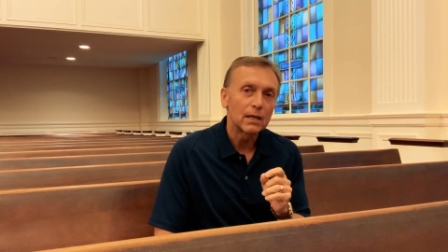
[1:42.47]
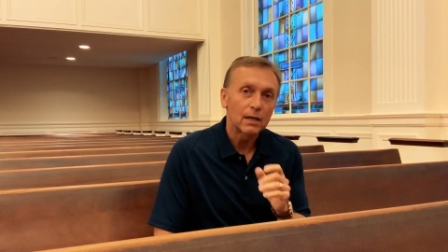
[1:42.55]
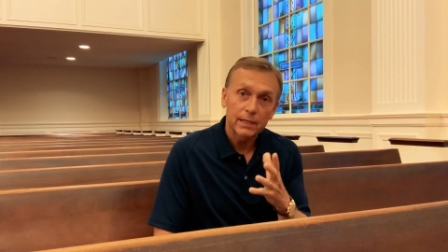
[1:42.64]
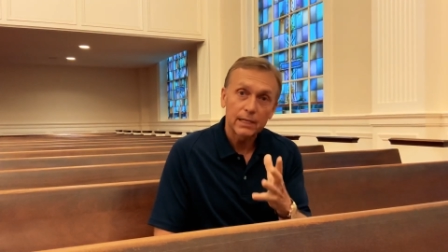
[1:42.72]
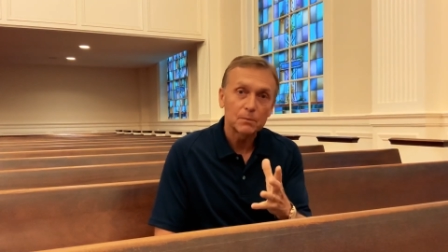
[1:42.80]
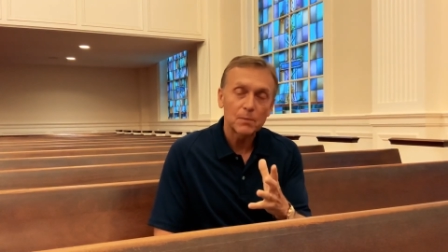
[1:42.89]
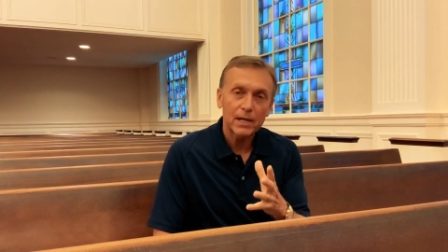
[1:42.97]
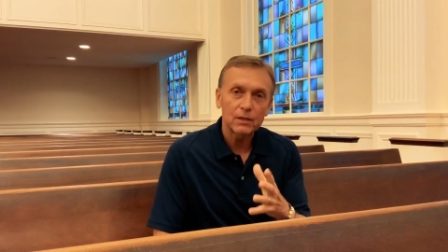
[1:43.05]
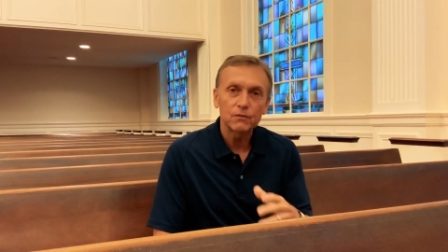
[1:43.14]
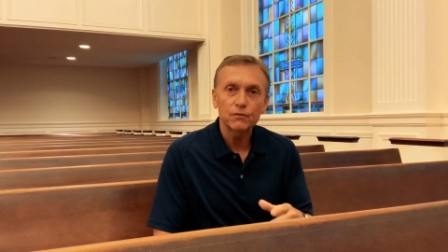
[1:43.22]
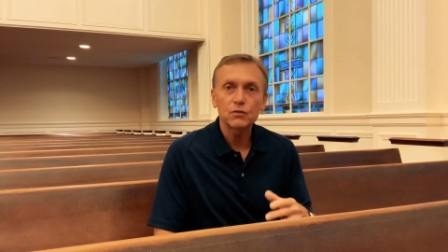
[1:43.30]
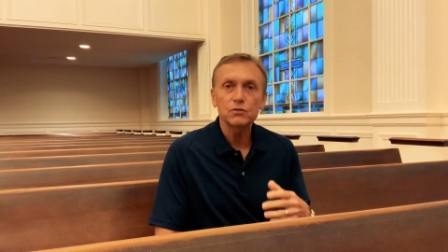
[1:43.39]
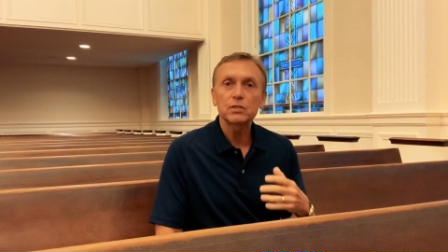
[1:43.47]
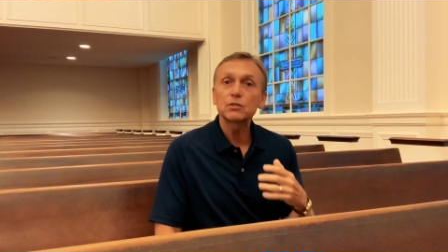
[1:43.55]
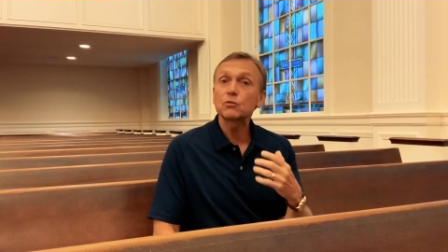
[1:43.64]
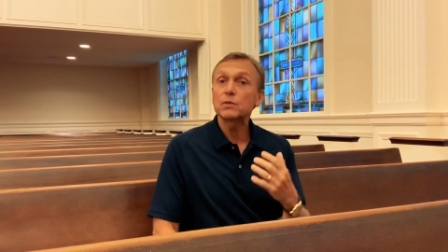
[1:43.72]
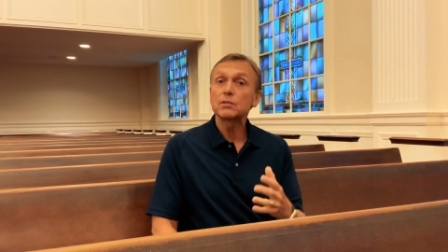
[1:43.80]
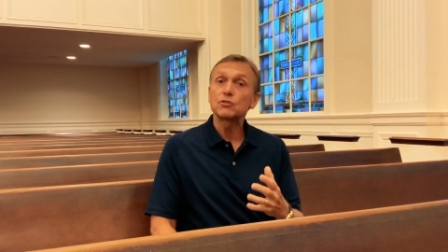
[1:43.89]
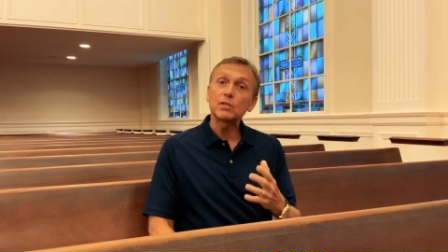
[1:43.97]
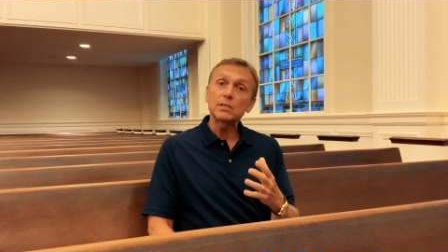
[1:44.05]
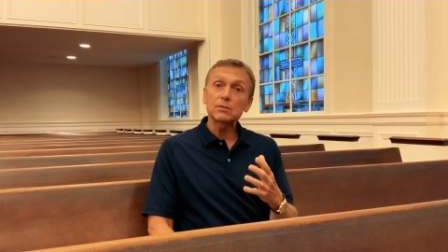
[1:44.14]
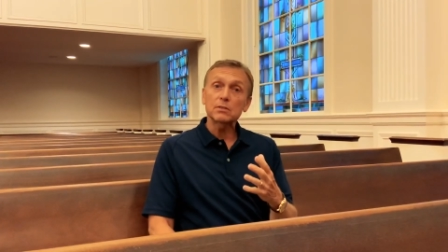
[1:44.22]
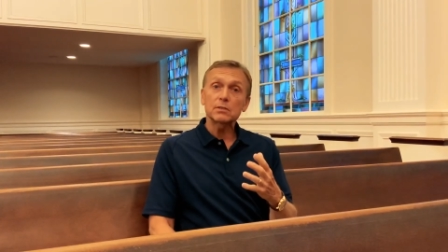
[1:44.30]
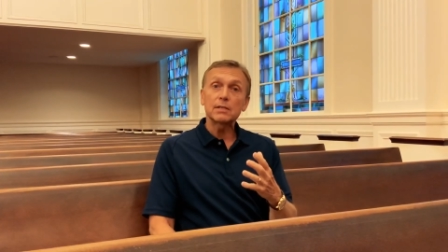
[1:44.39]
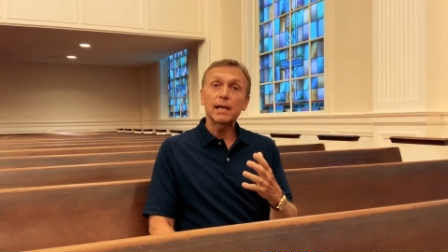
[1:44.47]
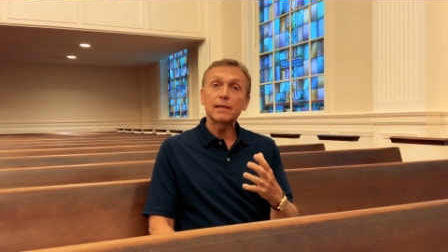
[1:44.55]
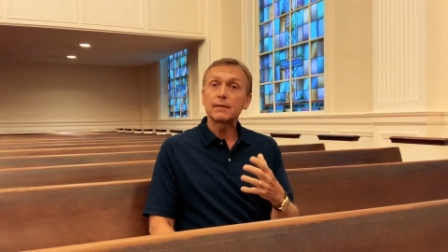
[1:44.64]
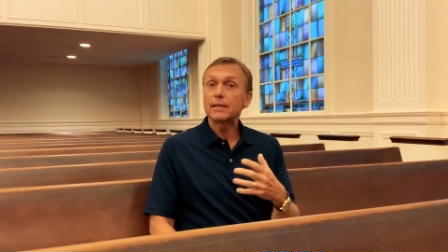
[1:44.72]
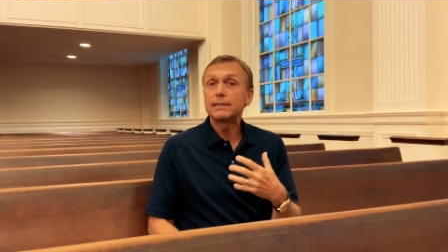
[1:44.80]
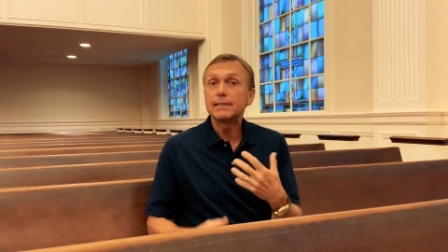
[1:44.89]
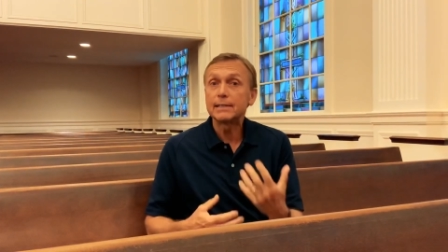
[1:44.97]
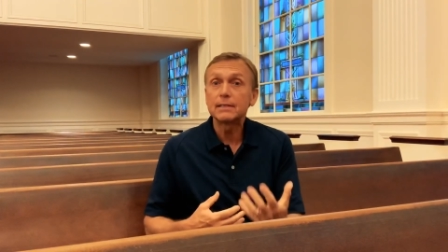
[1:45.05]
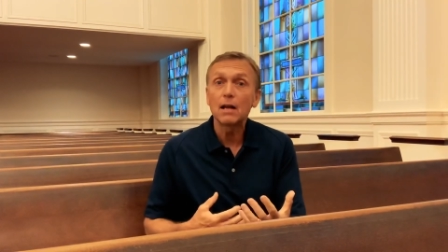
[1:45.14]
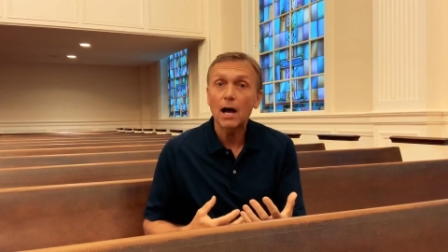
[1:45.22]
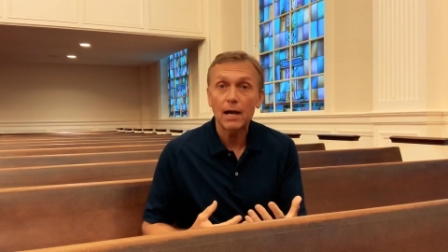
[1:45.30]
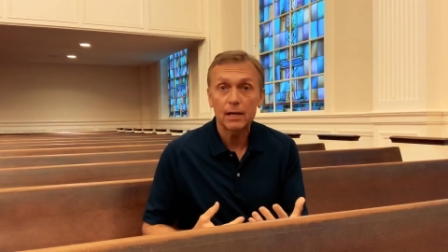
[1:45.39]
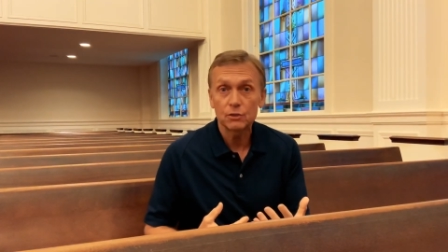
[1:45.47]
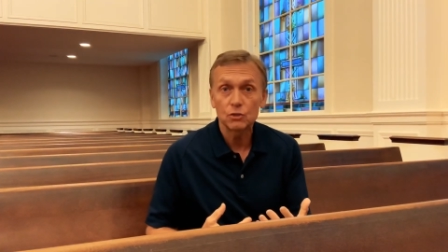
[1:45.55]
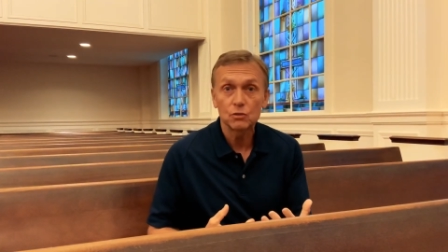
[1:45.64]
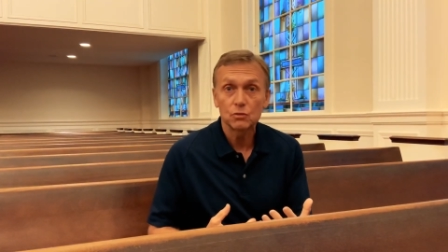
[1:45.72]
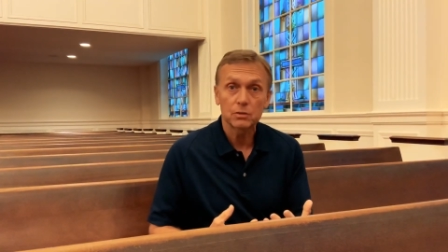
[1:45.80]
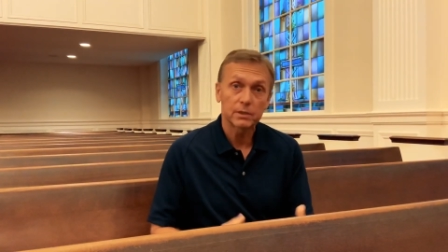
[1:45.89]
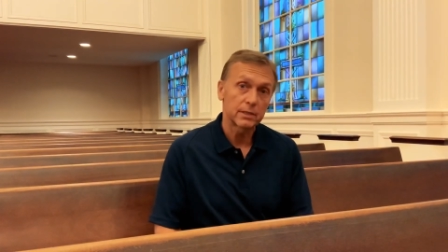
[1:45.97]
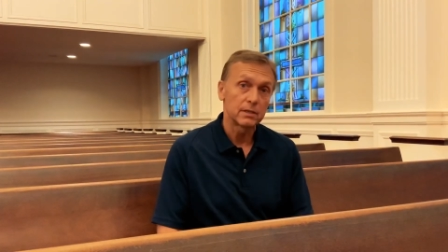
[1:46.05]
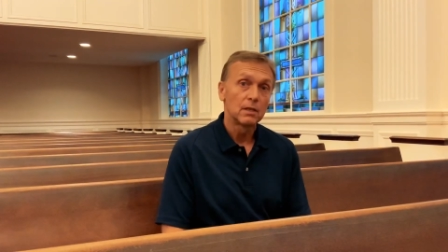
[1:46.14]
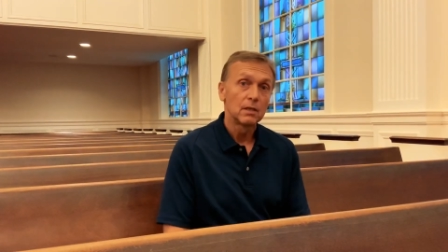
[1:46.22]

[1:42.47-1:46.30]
Again, back in the first century in Jesus' day, they did not usually